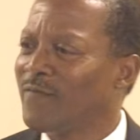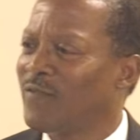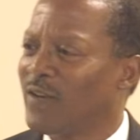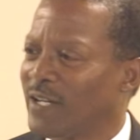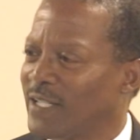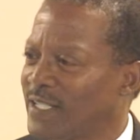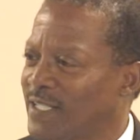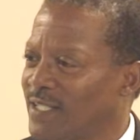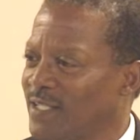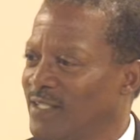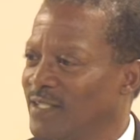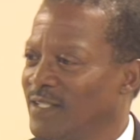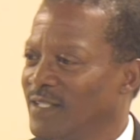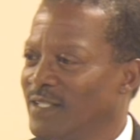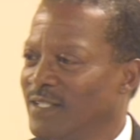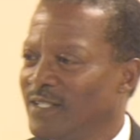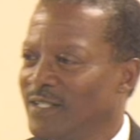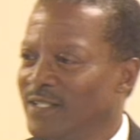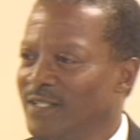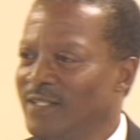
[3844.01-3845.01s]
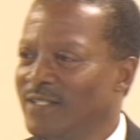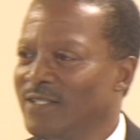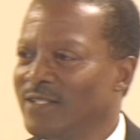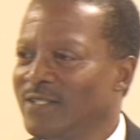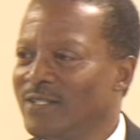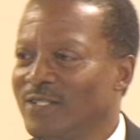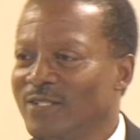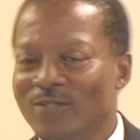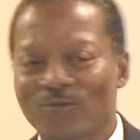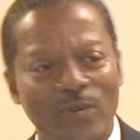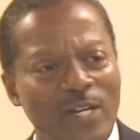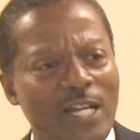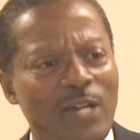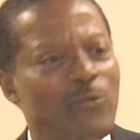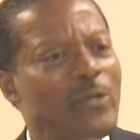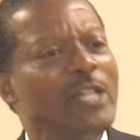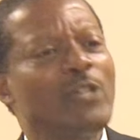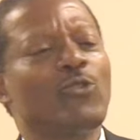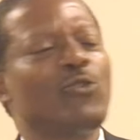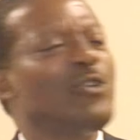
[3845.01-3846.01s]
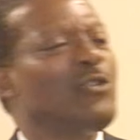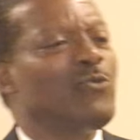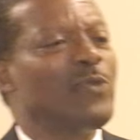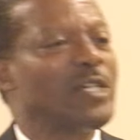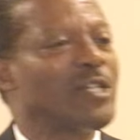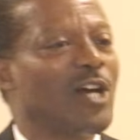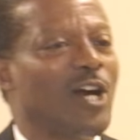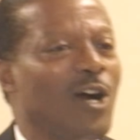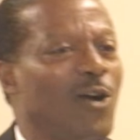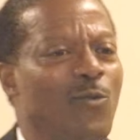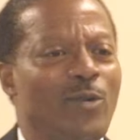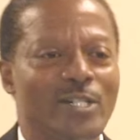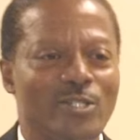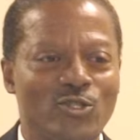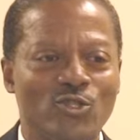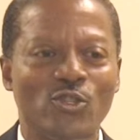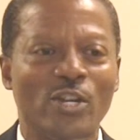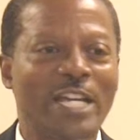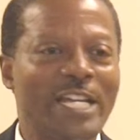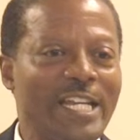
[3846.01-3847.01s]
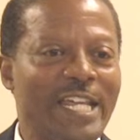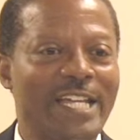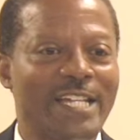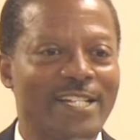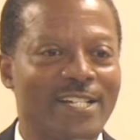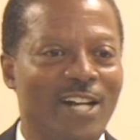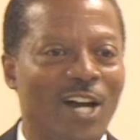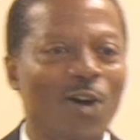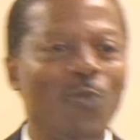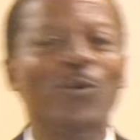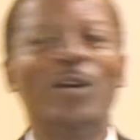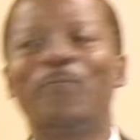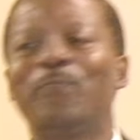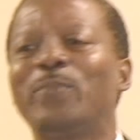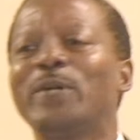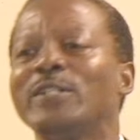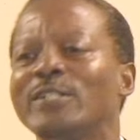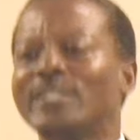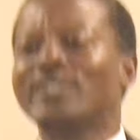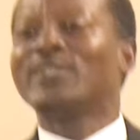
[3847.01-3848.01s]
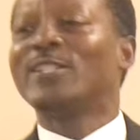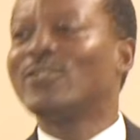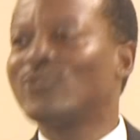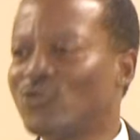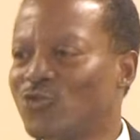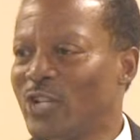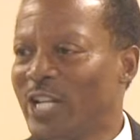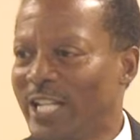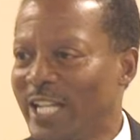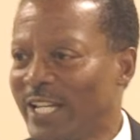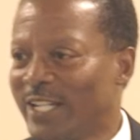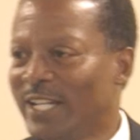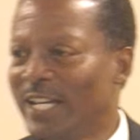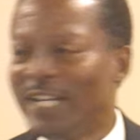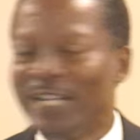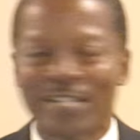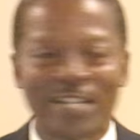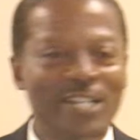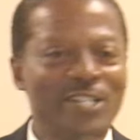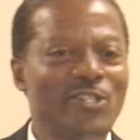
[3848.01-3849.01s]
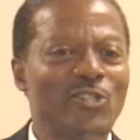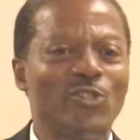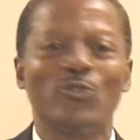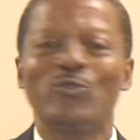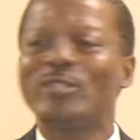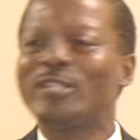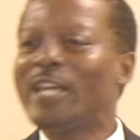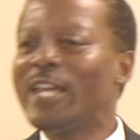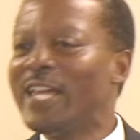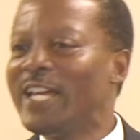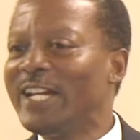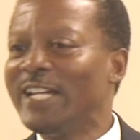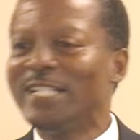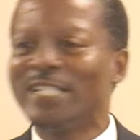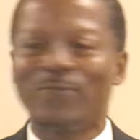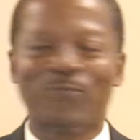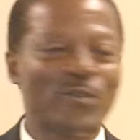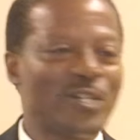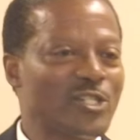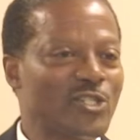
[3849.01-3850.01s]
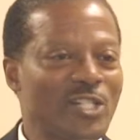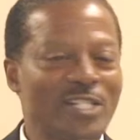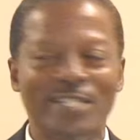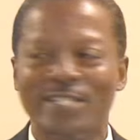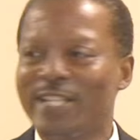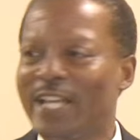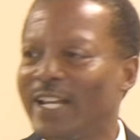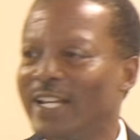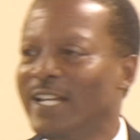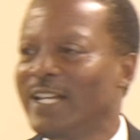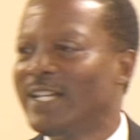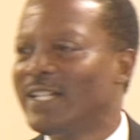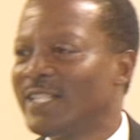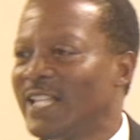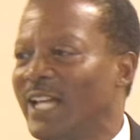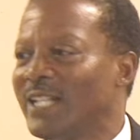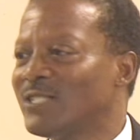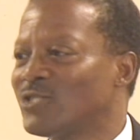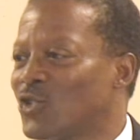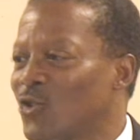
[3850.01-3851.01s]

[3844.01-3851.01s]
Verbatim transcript: of us. What are we doing with our training, our personal training? Didn't you hear inspiration said that